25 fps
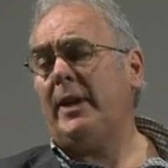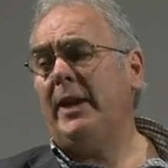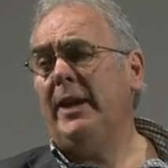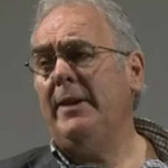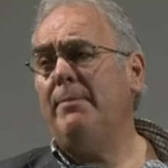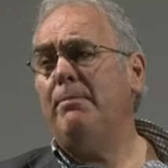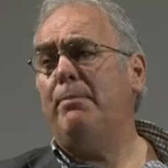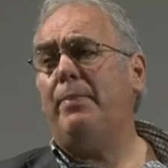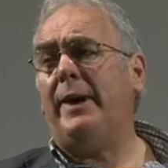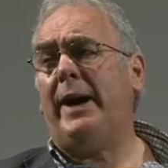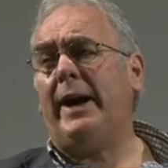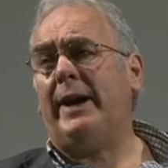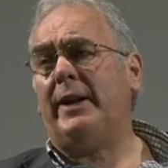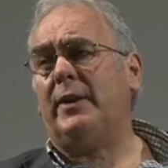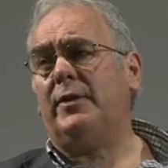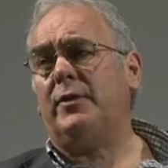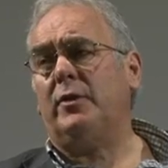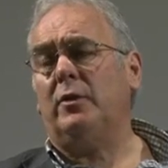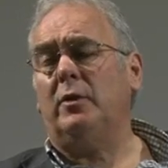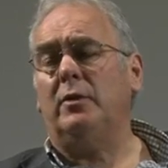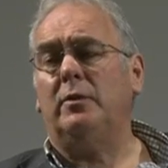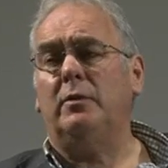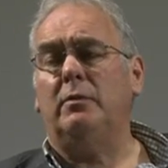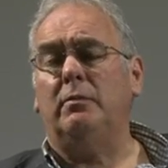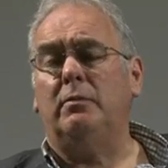
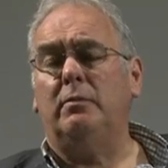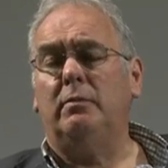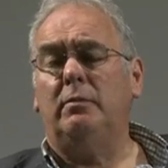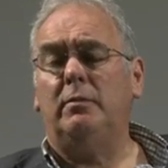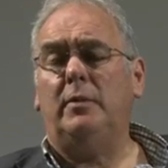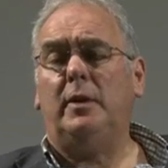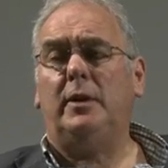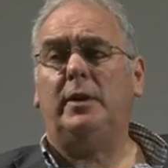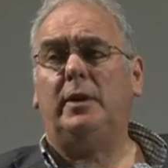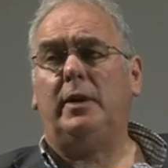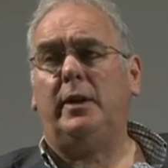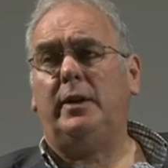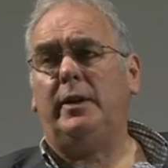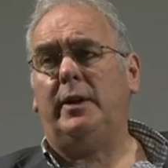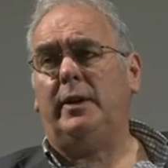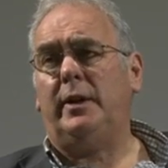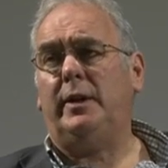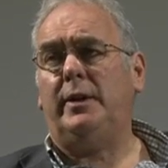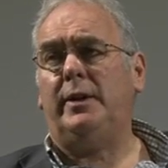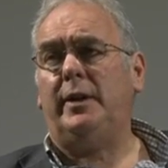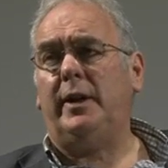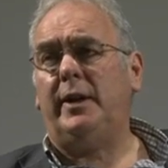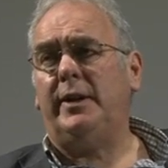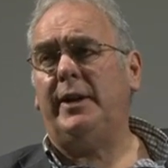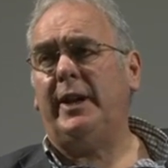impact on
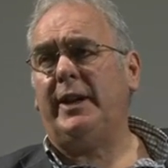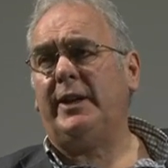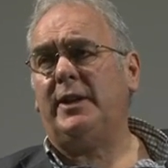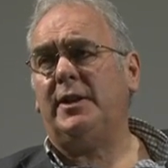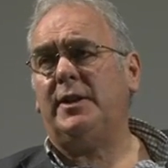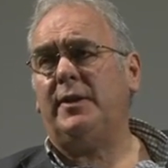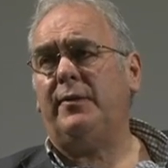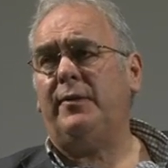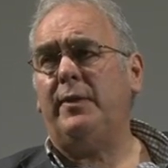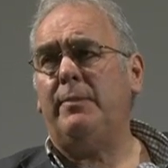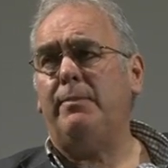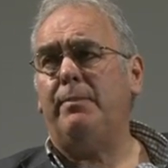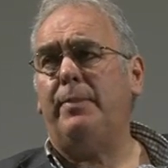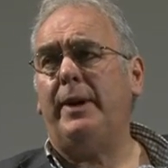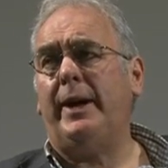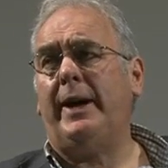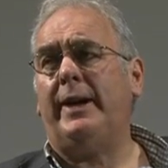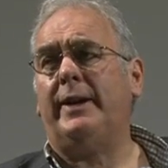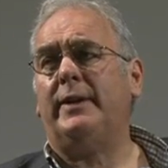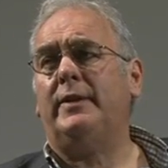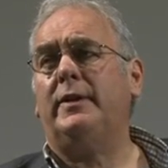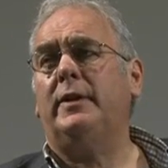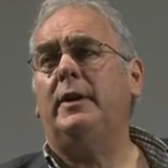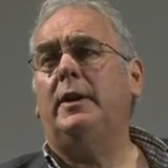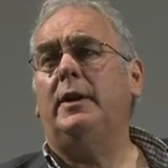a negative
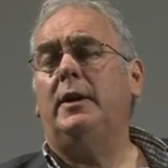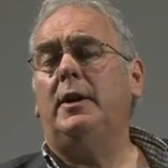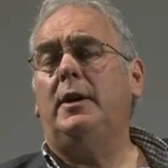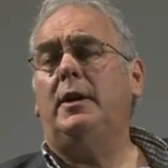impact,